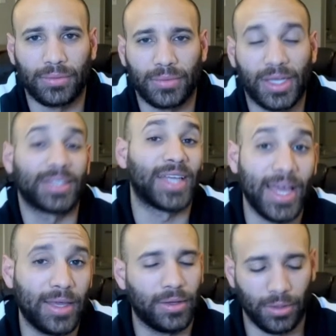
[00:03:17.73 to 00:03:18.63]
and get
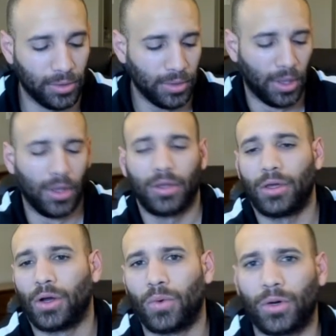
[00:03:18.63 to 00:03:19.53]
taken, or,
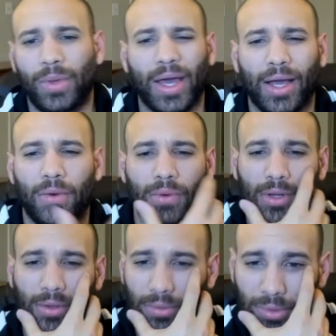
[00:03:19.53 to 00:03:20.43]
you know, what do we got going
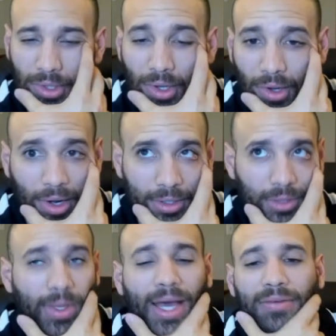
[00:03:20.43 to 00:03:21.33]
on? All right,
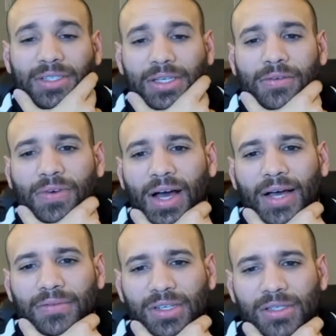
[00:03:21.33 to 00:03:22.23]
so we have
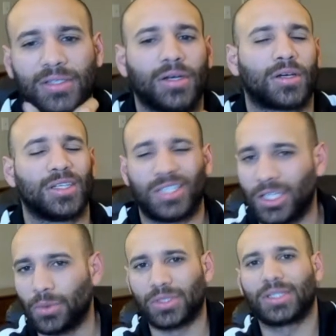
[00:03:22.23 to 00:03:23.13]
c5, just
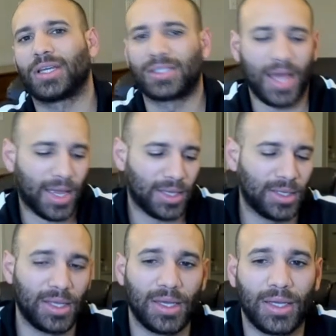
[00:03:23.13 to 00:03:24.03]
continuously
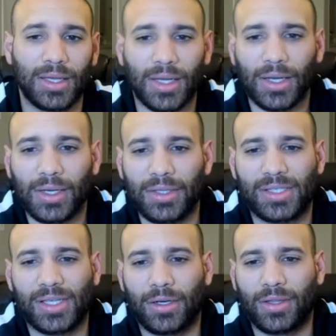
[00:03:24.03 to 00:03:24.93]
attacking the
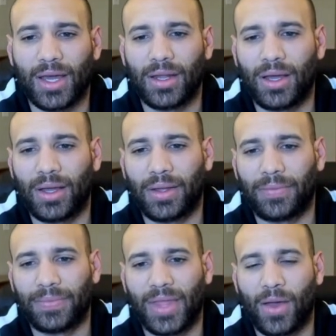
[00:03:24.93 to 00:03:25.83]
center that
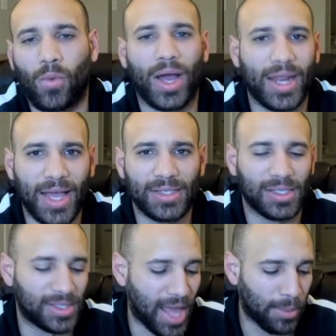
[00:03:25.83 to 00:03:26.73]
that white has
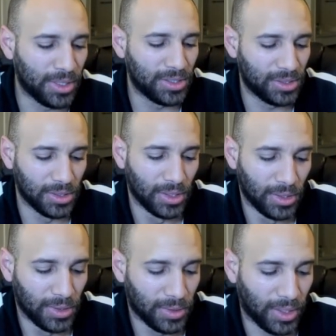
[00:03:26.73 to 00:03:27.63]
established.
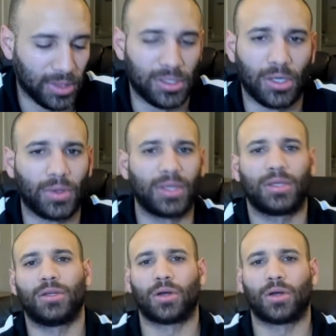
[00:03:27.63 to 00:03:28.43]
And so, you